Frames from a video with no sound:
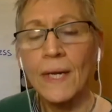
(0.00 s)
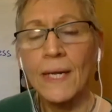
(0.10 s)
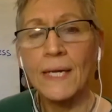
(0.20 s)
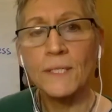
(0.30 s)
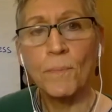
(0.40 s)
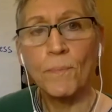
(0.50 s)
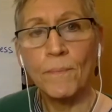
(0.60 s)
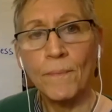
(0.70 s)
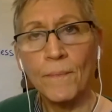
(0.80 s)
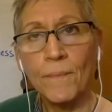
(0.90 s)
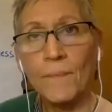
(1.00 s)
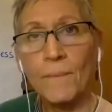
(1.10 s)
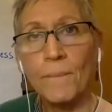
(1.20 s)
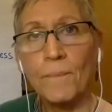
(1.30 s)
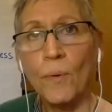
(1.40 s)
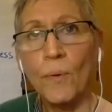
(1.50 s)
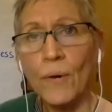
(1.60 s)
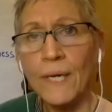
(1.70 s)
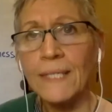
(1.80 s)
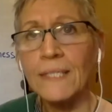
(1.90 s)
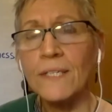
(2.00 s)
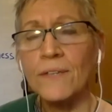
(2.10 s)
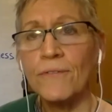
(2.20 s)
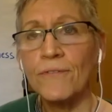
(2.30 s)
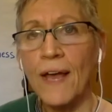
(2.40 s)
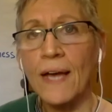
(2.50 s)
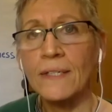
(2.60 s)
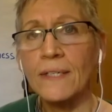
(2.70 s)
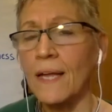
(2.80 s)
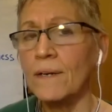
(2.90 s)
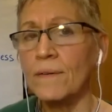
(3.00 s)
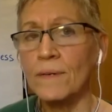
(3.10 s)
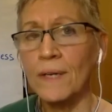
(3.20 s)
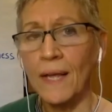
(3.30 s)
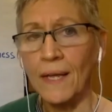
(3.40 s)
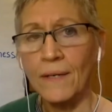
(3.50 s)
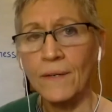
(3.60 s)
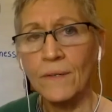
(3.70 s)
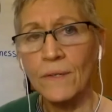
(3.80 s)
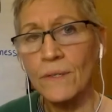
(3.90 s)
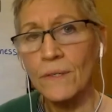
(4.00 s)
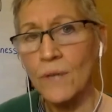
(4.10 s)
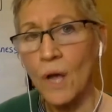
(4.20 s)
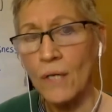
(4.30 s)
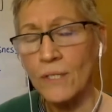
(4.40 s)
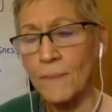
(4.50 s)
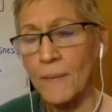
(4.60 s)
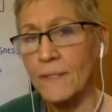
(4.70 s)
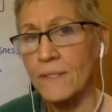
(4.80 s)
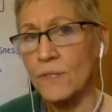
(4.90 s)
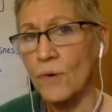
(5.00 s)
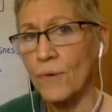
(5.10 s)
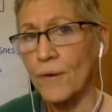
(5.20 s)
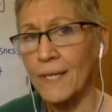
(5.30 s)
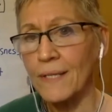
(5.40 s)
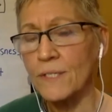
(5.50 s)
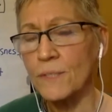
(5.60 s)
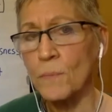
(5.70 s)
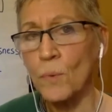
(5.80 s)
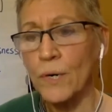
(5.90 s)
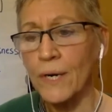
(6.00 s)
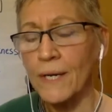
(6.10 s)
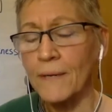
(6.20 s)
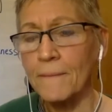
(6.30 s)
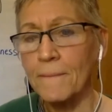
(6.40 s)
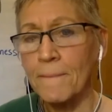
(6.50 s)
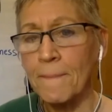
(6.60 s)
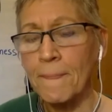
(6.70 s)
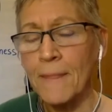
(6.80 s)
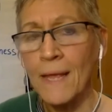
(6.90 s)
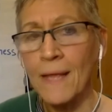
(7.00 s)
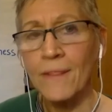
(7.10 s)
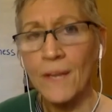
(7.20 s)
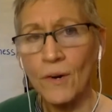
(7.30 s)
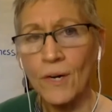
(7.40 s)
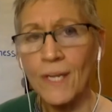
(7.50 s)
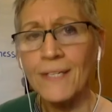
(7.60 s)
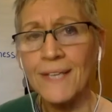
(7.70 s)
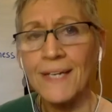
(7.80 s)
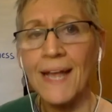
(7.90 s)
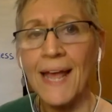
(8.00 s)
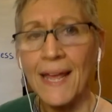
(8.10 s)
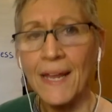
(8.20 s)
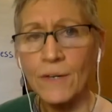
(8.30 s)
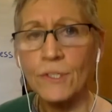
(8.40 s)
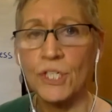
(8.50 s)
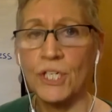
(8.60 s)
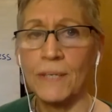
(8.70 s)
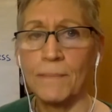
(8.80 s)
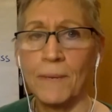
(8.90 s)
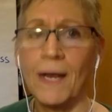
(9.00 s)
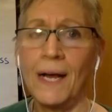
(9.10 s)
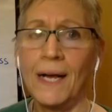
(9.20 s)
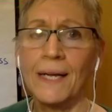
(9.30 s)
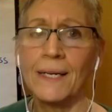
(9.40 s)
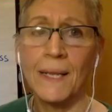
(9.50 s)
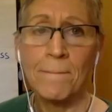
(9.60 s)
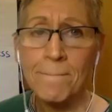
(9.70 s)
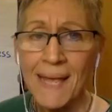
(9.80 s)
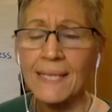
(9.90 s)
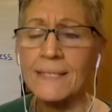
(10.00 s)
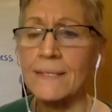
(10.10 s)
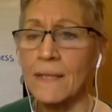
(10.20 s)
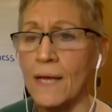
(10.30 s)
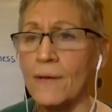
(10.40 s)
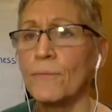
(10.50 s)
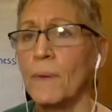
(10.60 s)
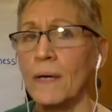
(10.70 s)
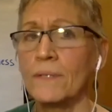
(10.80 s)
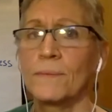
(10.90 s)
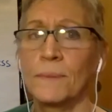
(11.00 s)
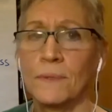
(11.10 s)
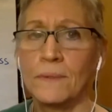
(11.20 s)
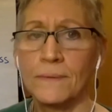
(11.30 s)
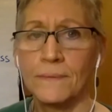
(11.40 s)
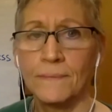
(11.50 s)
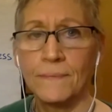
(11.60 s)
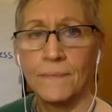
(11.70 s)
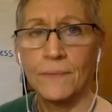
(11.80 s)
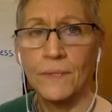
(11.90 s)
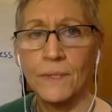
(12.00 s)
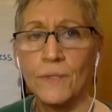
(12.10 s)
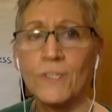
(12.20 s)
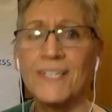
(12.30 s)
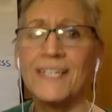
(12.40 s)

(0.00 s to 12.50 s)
is pointing to the fact, Ken talked about this already this morning, There is an energy behind that makes life possible. There's an